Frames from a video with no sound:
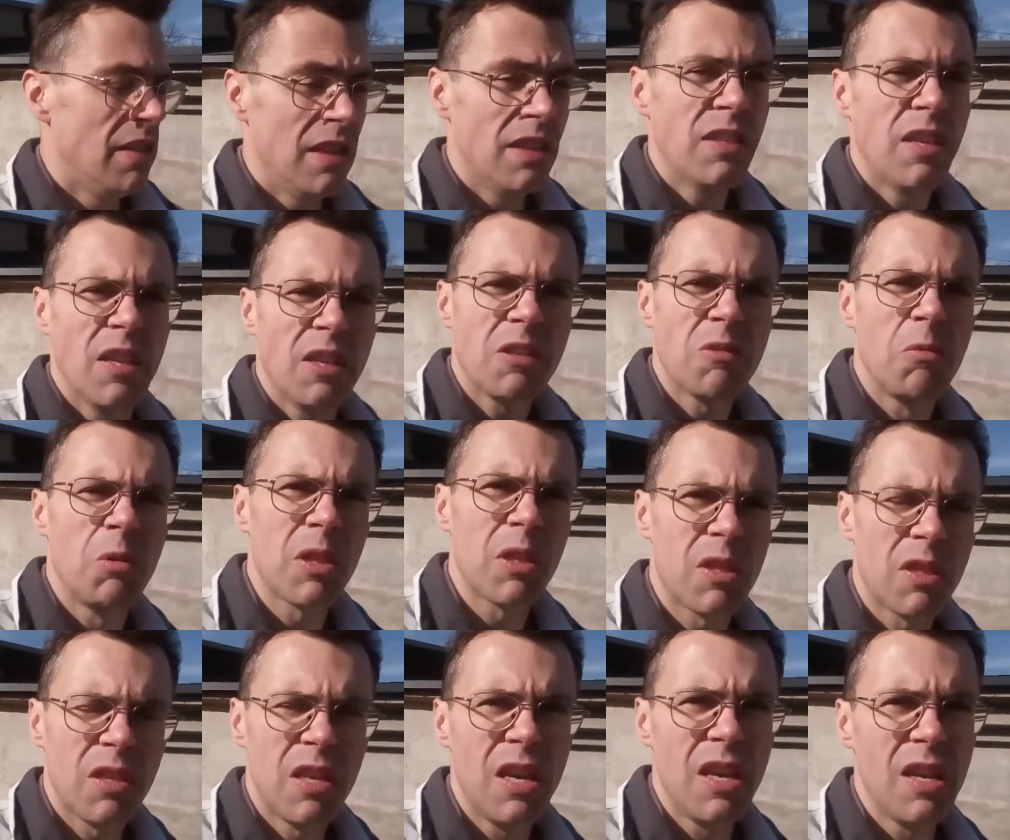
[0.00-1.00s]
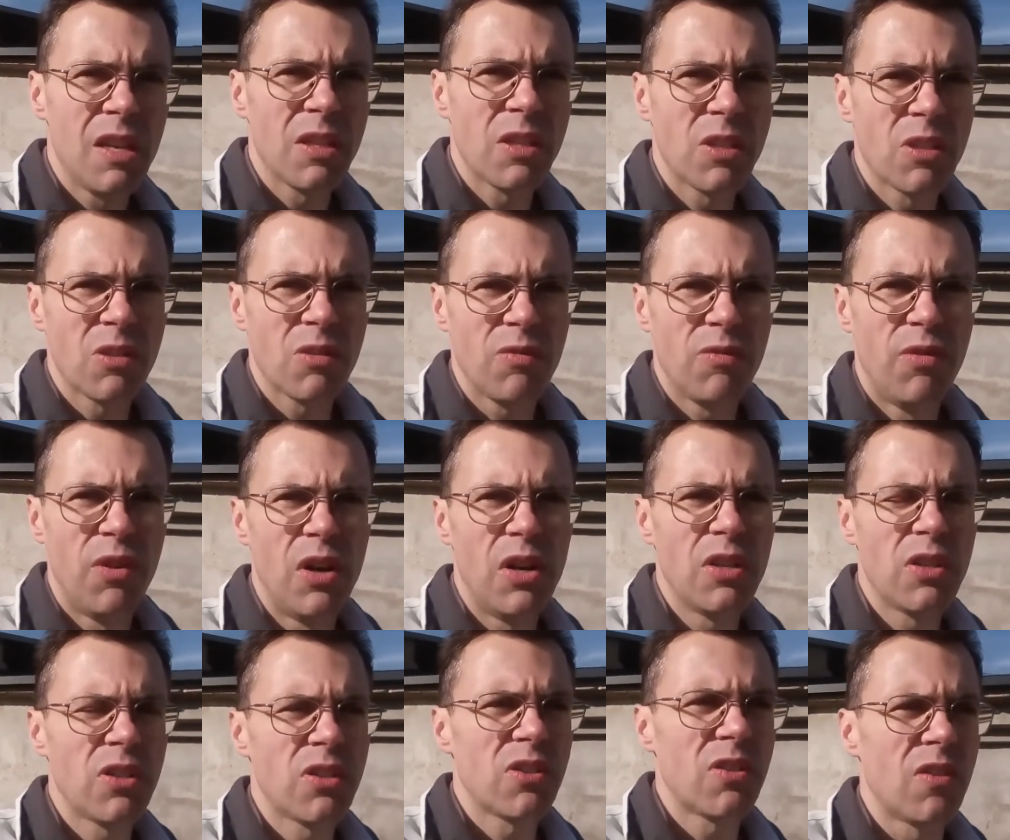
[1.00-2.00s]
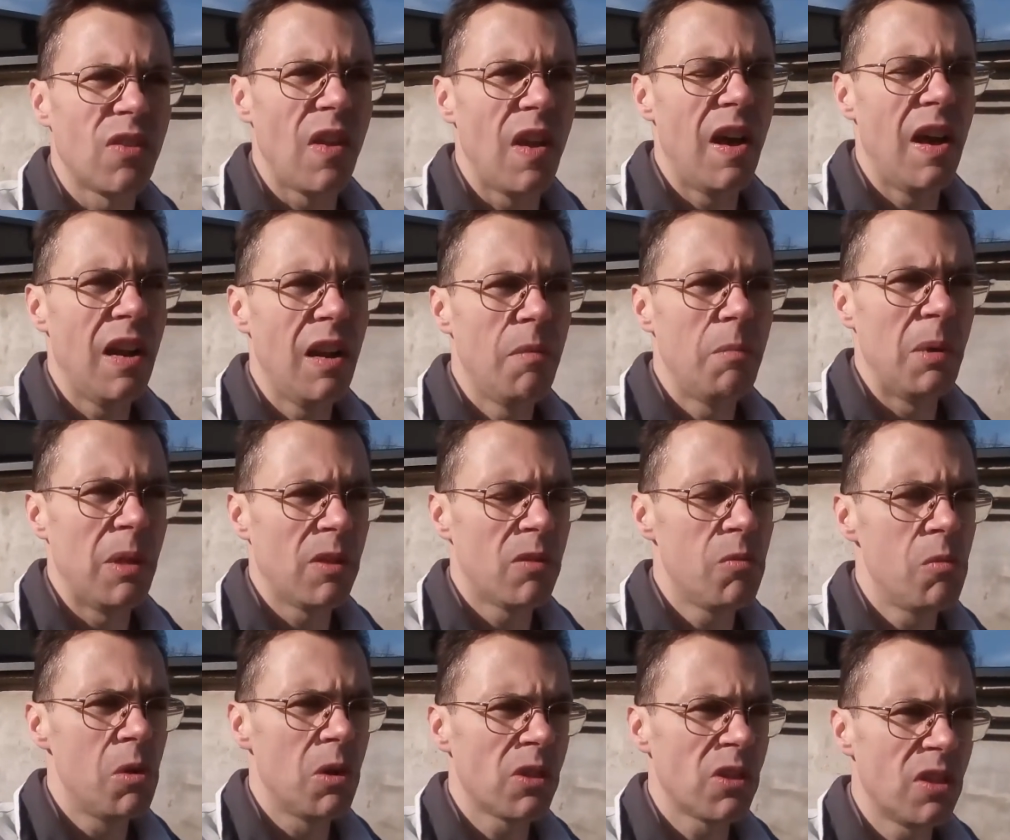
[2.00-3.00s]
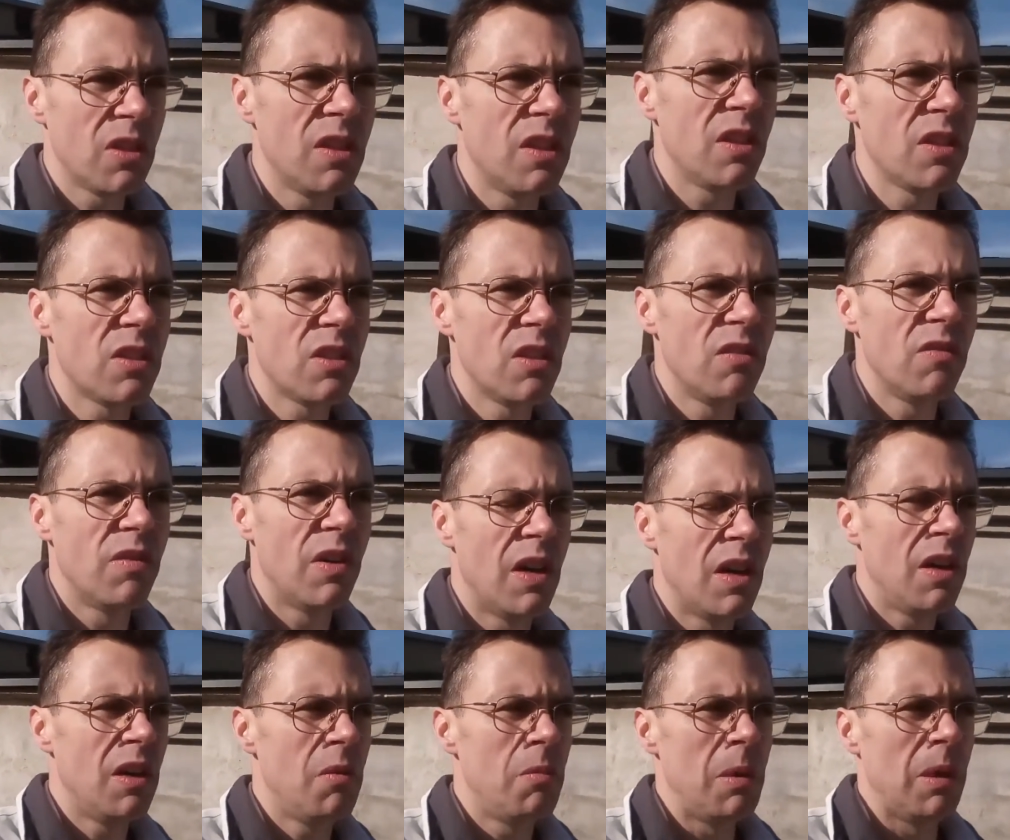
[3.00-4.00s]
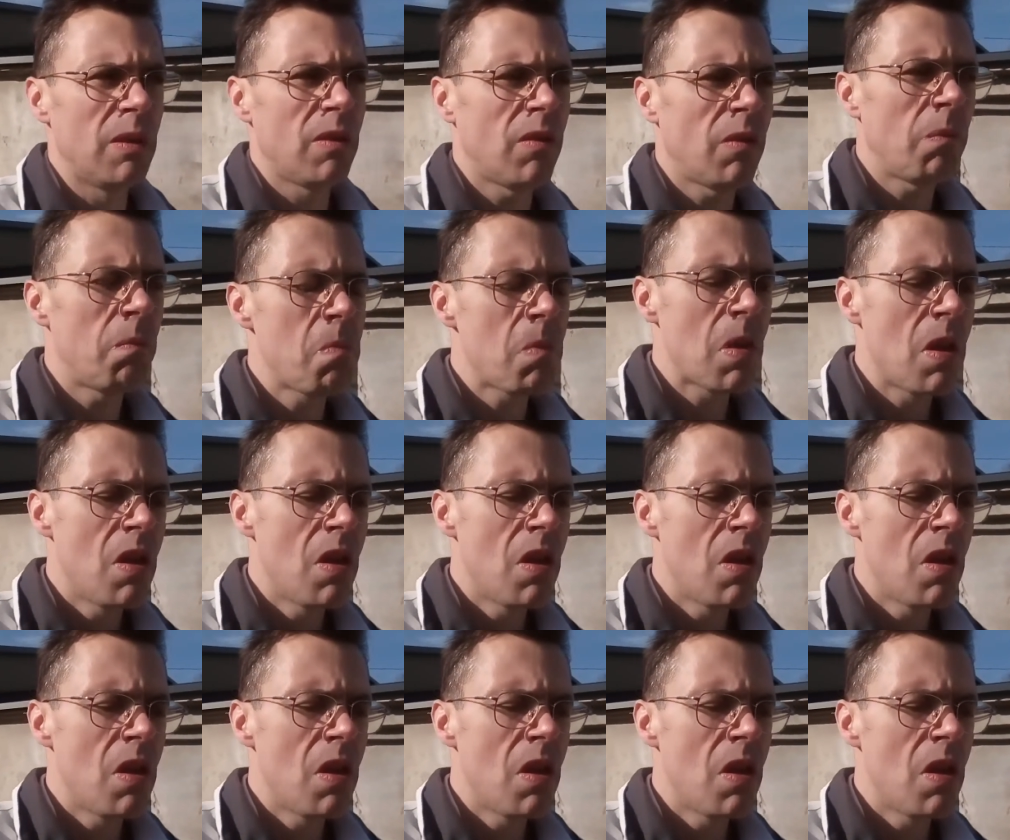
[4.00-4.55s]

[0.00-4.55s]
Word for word: This is what his first element was in this environment.